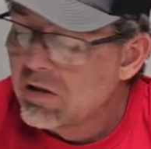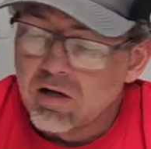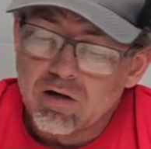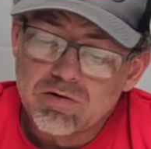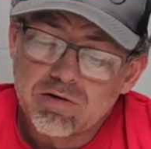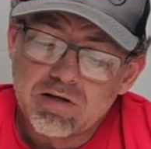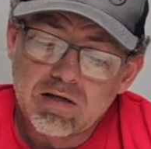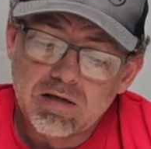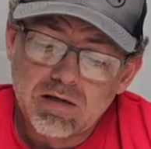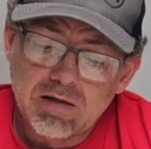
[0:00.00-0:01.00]
other
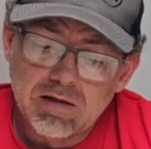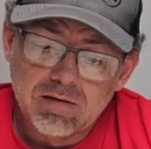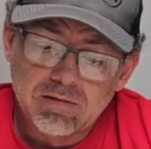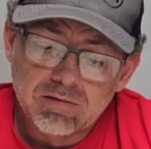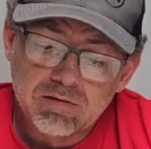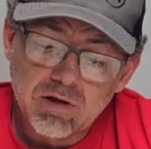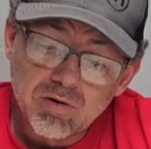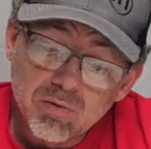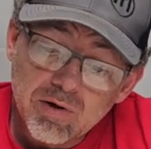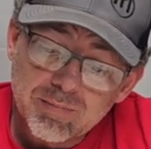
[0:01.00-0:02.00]
than go to
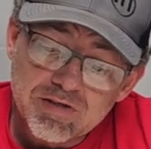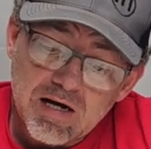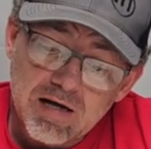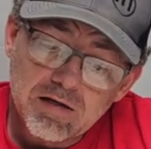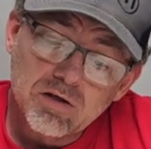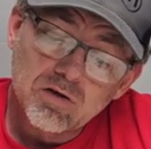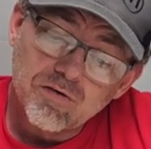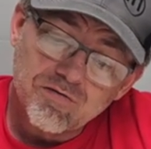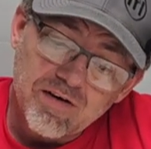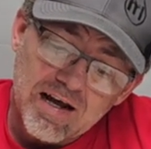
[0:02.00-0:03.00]
the website. You'll
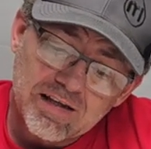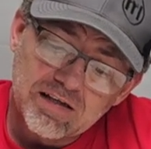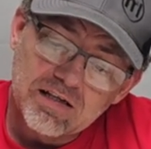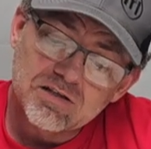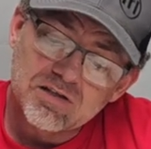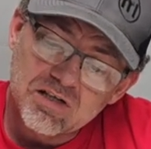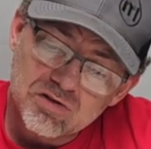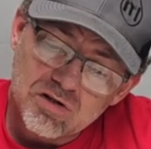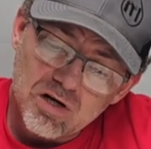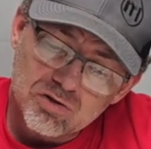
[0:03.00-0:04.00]
find these. These are
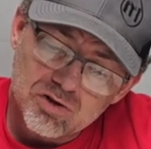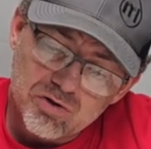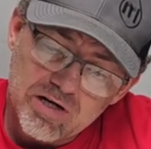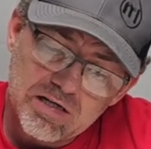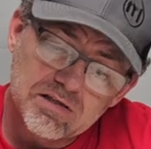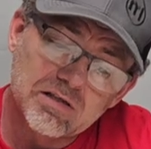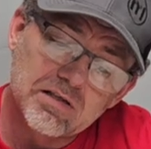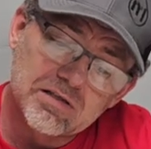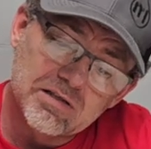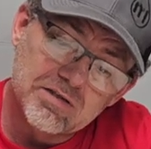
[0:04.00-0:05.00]
called screens, and
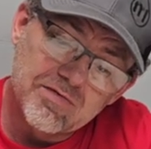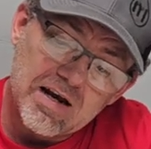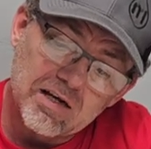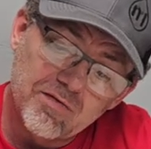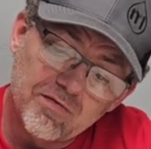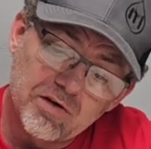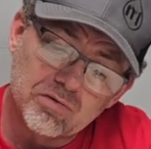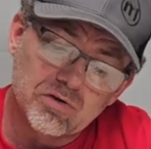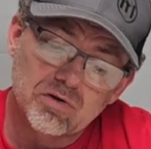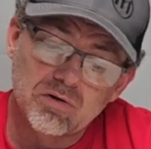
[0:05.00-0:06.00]
this is the vacuum
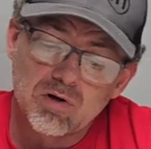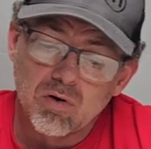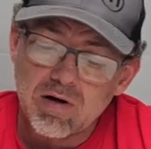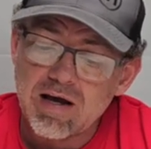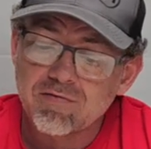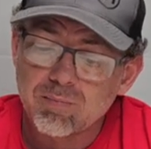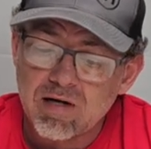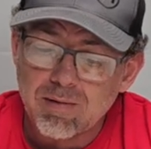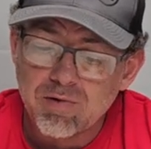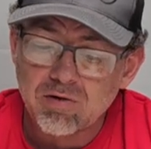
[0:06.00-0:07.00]
filter. You don't have to
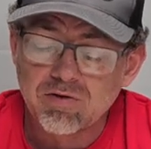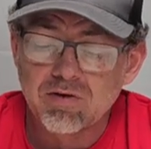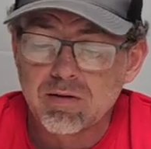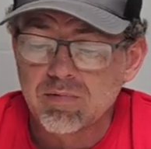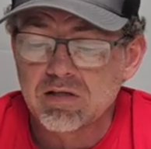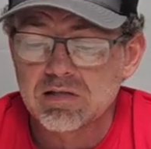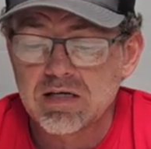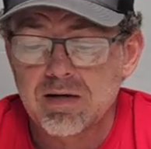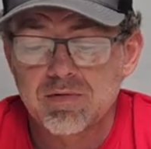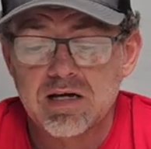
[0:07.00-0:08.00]
buy both of them at the
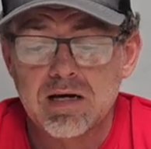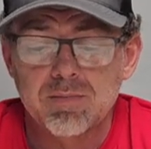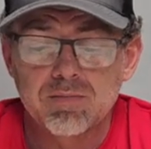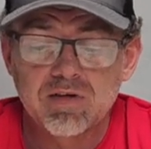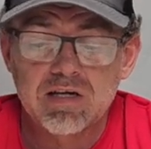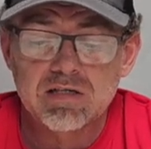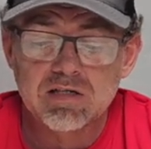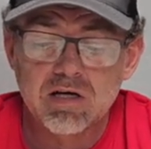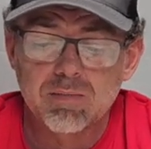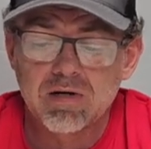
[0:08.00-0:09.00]
same time. These
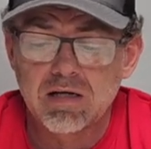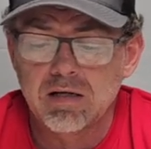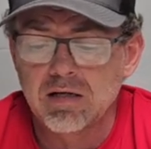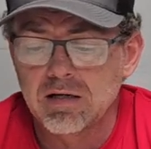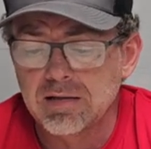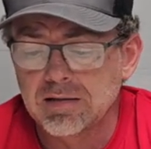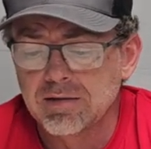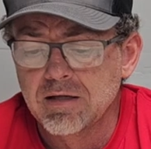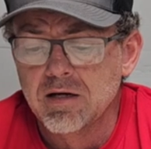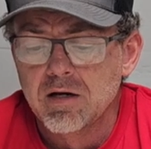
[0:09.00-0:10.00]
come in
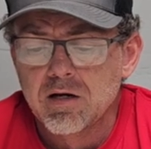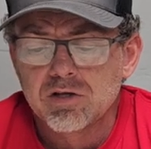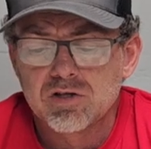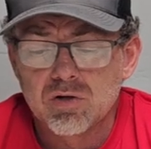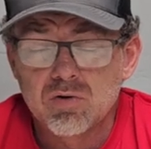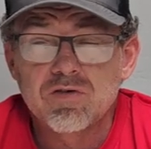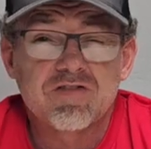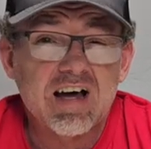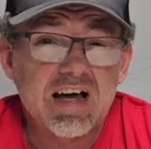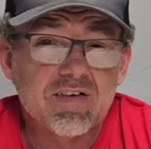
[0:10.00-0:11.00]
2,
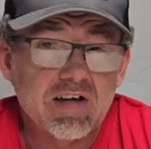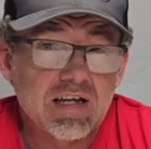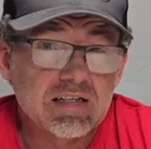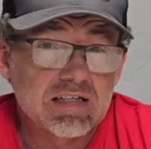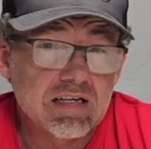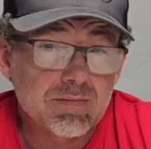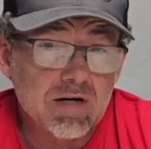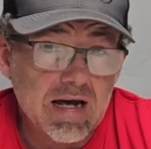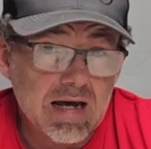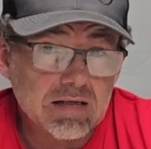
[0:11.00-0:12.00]
5, and 10
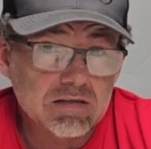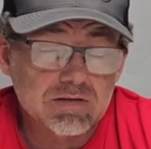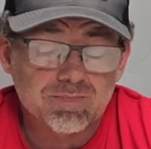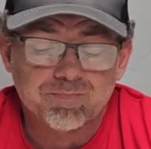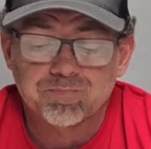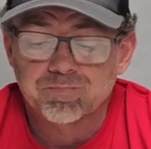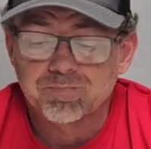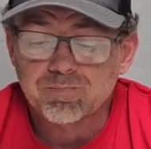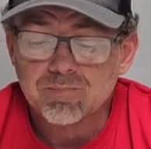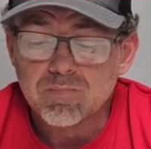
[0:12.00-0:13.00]
packs.
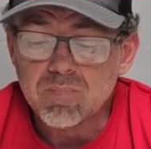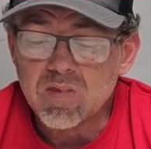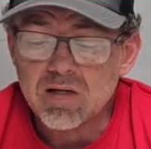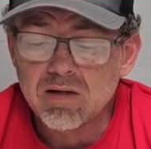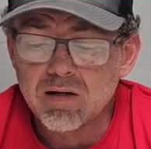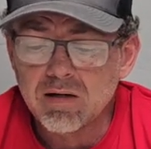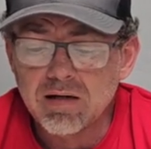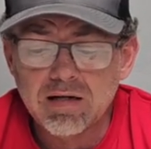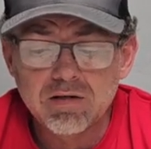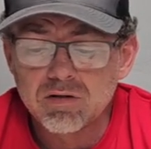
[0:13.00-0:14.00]

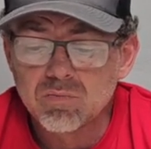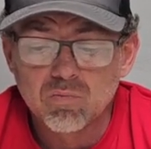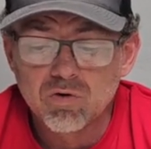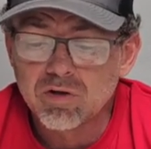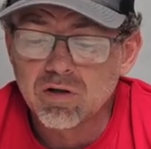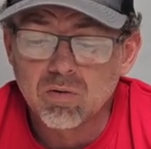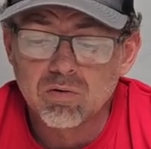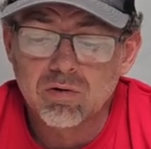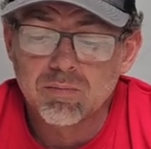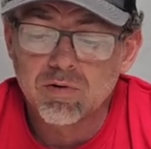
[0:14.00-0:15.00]
And you can order them,